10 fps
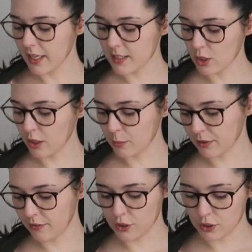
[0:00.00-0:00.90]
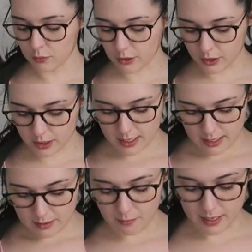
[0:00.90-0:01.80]
it's not a professional look,
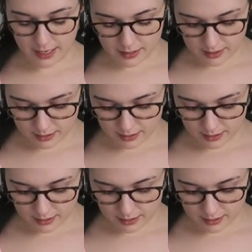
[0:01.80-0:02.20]
but